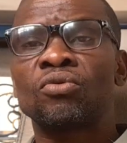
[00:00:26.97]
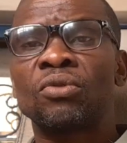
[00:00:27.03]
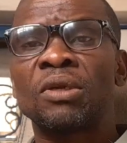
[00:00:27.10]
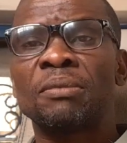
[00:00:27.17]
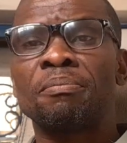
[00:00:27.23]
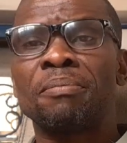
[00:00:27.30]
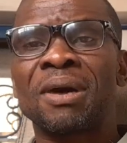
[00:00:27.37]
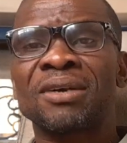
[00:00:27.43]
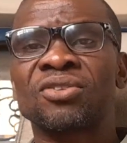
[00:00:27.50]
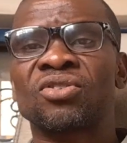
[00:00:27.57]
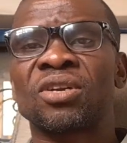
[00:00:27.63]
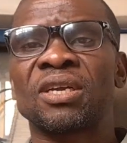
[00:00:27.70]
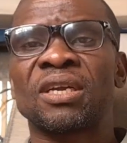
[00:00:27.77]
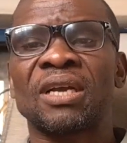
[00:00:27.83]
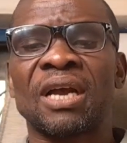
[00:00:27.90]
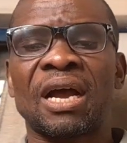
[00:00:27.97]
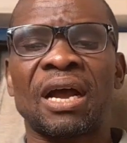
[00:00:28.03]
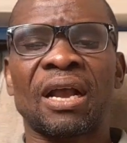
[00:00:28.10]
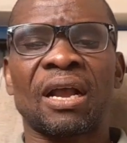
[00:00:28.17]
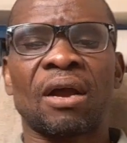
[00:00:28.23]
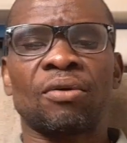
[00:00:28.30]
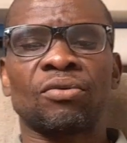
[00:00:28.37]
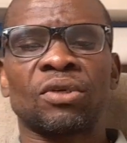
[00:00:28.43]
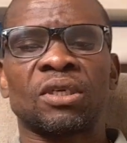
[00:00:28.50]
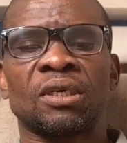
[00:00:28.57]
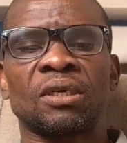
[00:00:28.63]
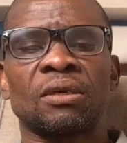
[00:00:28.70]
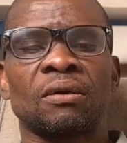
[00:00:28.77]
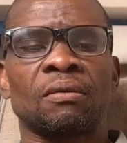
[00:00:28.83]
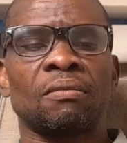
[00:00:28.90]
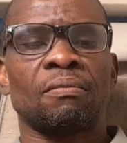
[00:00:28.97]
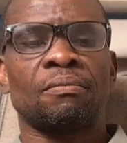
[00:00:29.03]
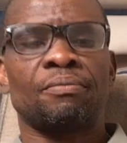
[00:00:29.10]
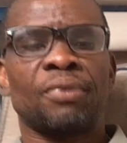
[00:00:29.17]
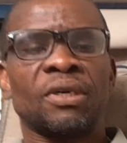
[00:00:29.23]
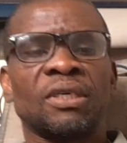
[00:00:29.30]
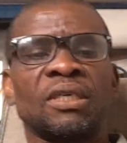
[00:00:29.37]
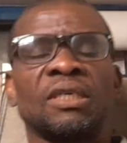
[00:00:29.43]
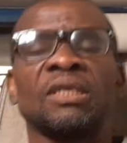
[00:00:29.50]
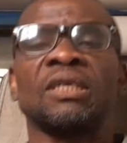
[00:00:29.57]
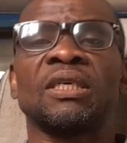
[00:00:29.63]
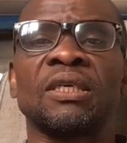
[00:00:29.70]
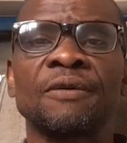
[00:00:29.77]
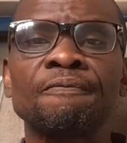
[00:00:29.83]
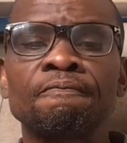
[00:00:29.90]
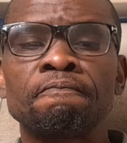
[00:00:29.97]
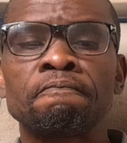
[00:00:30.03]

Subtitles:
in mastering accounting basics.